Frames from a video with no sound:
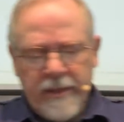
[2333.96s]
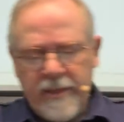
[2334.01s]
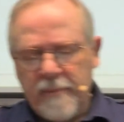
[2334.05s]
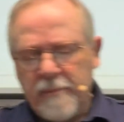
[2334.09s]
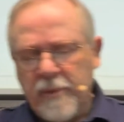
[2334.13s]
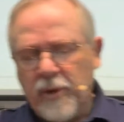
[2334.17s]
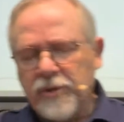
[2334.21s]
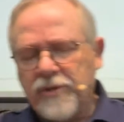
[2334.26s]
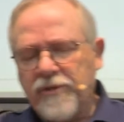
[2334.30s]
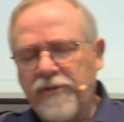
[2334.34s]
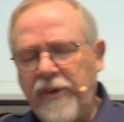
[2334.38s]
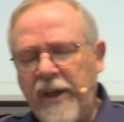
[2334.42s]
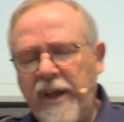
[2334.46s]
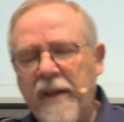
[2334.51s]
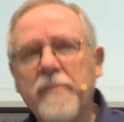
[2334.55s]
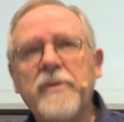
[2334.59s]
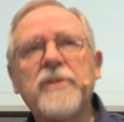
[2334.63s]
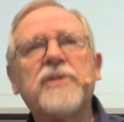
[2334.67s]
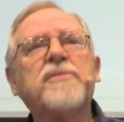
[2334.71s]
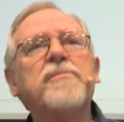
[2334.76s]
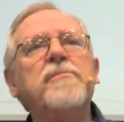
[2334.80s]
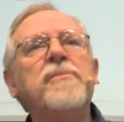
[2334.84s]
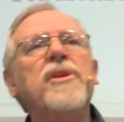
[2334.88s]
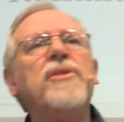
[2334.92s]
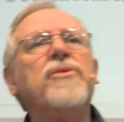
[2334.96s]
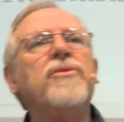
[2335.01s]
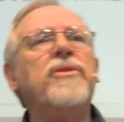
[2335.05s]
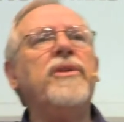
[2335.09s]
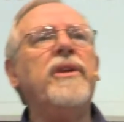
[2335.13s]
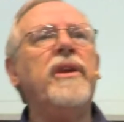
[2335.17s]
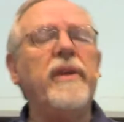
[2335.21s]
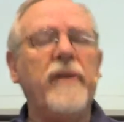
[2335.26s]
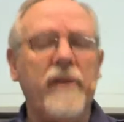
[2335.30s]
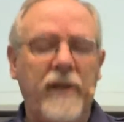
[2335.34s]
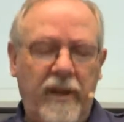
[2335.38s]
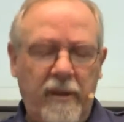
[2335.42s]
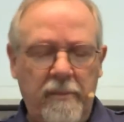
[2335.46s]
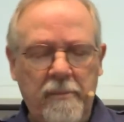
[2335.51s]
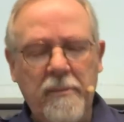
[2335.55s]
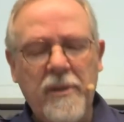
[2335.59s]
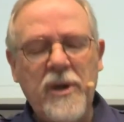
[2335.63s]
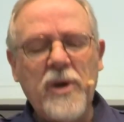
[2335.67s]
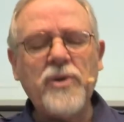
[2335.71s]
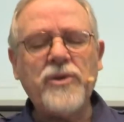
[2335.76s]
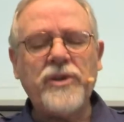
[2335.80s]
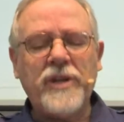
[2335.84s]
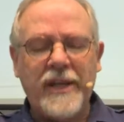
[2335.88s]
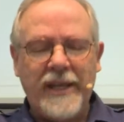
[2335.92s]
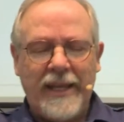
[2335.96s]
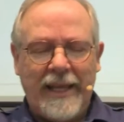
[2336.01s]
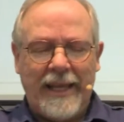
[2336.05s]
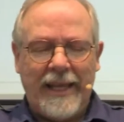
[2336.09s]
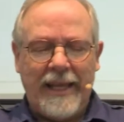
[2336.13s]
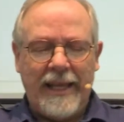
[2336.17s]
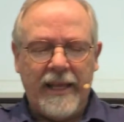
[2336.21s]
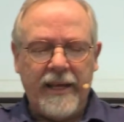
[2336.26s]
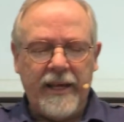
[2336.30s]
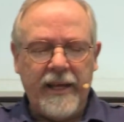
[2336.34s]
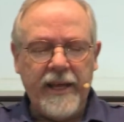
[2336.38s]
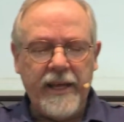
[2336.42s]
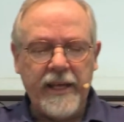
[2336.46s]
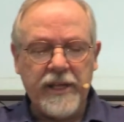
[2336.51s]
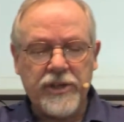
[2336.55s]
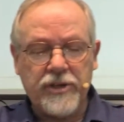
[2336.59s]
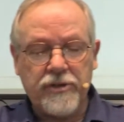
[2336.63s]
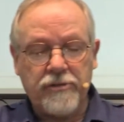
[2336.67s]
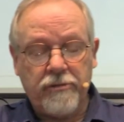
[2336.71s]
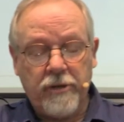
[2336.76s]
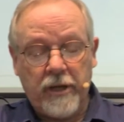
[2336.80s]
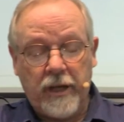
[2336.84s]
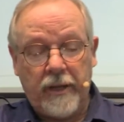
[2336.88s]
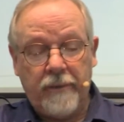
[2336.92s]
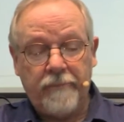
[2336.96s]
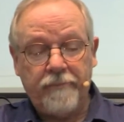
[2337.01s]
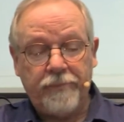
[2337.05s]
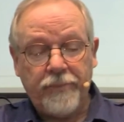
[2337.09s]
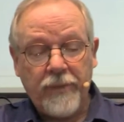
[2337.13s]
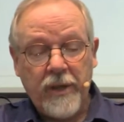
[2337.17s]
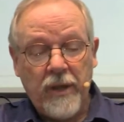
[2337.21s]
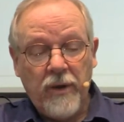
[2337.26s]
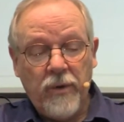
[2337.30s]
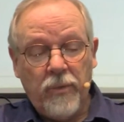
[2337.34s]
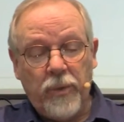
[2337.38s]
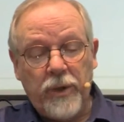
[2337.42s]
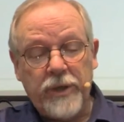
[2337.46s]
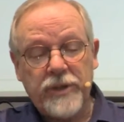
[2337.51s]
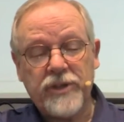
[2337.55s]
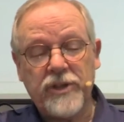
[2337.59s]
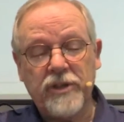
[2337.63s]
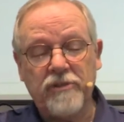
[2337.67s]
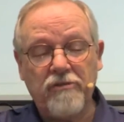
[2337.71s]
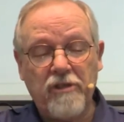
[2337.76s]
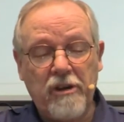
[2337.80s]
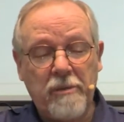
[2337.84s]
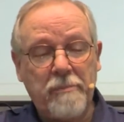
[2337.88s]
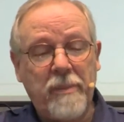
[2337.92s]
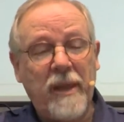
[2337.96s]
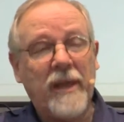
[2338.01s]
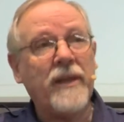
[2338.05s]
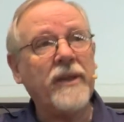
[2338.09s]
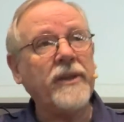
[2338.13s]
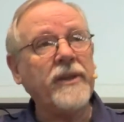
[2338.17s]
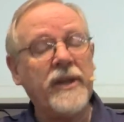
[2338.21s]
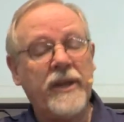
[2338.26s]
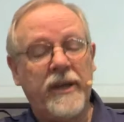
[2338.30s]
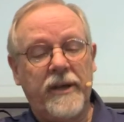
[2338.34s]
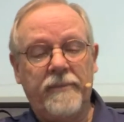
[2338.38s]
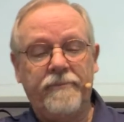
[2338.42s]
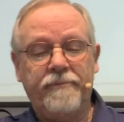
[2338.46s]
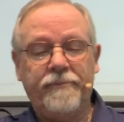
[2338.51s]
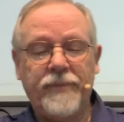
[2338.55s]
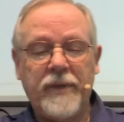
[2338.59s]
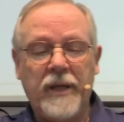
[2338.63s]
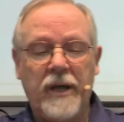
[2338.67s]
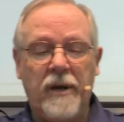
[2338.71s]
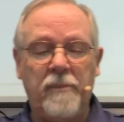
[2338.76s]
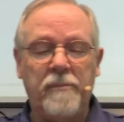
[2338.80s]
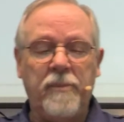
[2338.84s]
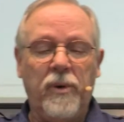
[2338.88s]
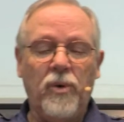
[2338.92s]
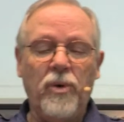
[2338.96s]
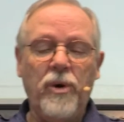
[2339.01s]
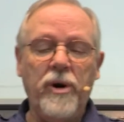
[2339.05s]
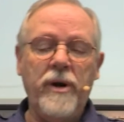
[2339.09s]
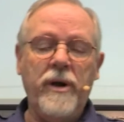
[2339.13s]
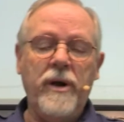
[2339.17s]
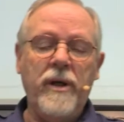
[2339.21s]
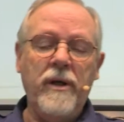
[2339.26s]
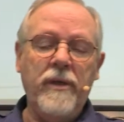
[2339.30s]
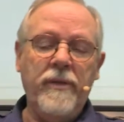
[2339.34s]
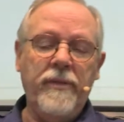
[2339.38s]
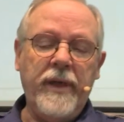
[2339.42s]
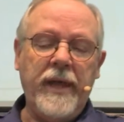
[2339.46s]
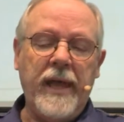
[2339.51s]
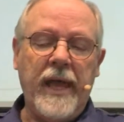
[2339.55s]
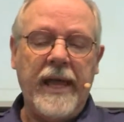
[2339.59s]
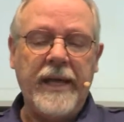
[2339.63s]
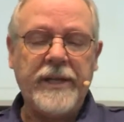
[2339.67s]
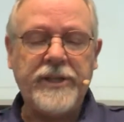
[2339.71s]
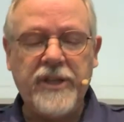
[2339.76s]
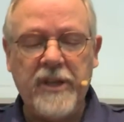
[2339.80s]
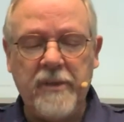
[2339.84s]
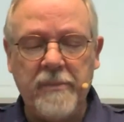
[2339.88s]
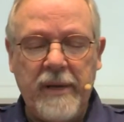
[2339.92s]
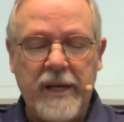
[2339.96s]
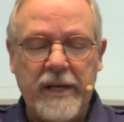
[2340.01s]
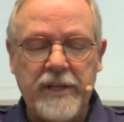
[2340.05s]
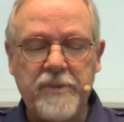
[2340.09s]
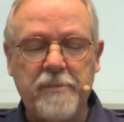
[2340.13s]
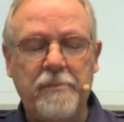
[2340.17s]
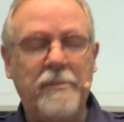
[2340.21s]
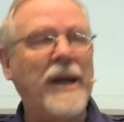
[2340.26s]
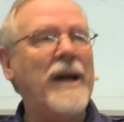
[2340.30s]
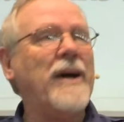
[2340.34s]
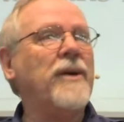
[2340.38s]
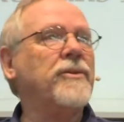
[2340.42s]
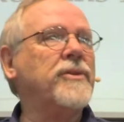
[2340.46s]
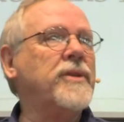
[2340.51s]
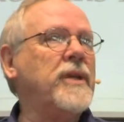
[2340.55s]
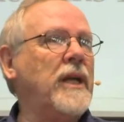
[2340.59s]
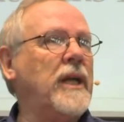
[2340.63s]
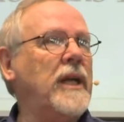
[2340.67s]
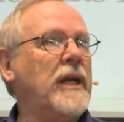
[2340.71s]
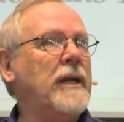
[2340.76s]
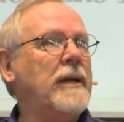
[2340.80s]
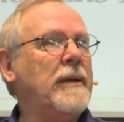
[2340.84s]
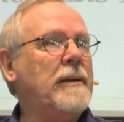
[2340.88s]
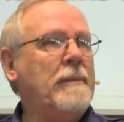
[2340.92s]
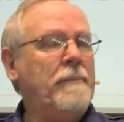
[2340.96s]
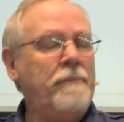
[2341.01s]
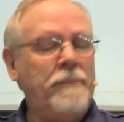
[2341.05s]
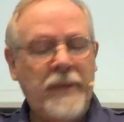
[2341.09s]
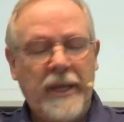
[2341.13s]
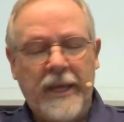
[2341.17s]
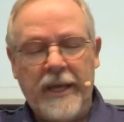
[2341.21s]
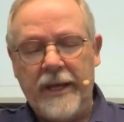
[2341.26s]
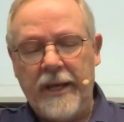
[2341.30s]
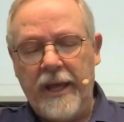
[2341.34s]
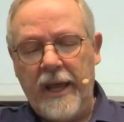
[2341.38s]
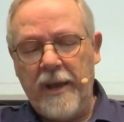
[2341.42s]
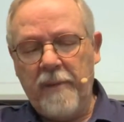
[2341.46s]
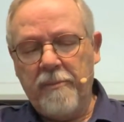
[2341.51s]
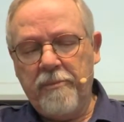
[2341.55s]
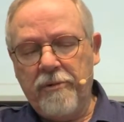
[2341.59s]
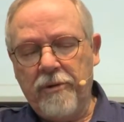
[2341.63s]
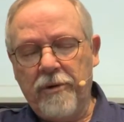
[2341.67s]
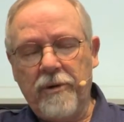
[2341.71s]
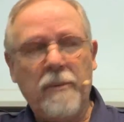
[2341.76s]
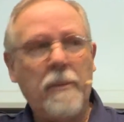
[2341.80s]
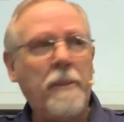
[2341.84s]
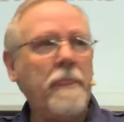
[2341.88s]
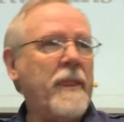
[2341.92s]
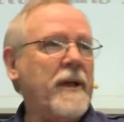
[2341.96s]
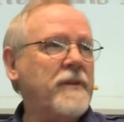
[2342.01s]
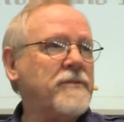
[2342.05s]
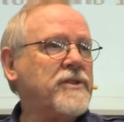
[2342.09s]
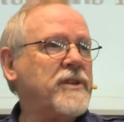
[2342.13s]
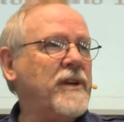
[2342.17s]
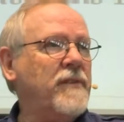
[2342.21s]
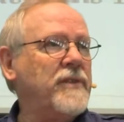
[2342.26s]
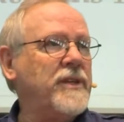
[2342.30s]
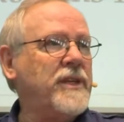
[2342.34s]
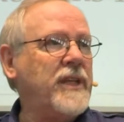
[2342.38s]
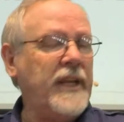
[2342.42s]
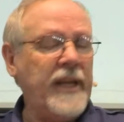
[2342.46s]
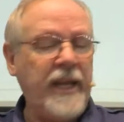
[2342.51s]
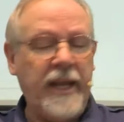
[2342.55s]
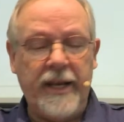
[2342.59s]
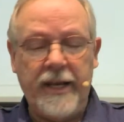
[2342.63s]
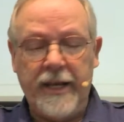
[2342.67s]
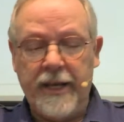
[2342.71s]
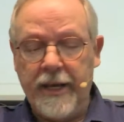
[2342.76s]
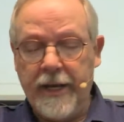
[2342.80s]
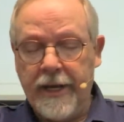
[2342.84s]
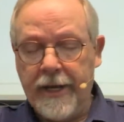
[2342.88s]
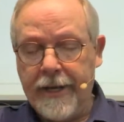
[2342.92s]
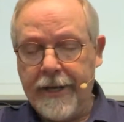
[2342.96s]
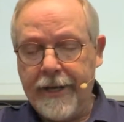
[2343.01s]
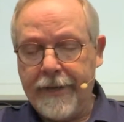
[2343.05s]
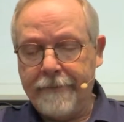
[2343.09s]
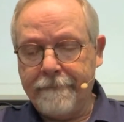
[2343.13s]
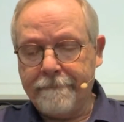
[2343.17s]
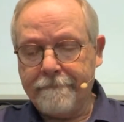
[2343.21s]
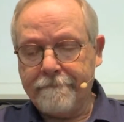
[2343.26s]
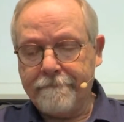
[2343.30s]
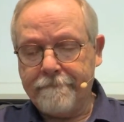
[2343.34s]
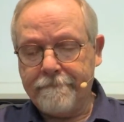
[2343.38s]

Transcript: The most famous mutiny, mutiny in history was the rebellion aboard the H M S Bounty in April of seventeen eighty-nine.